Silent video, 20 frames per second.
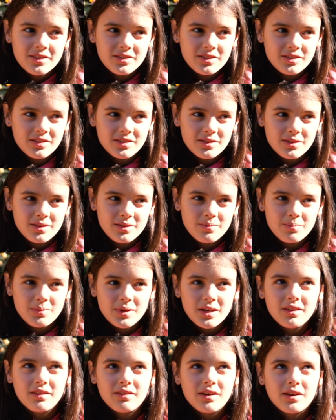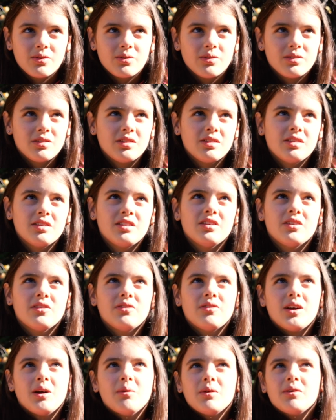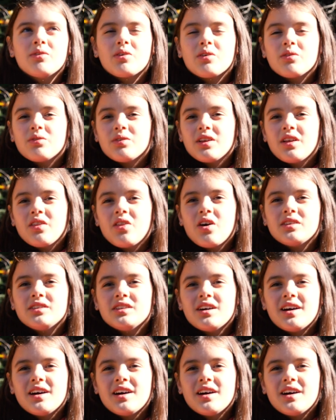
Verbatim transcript: Just being stuck with your family for a really long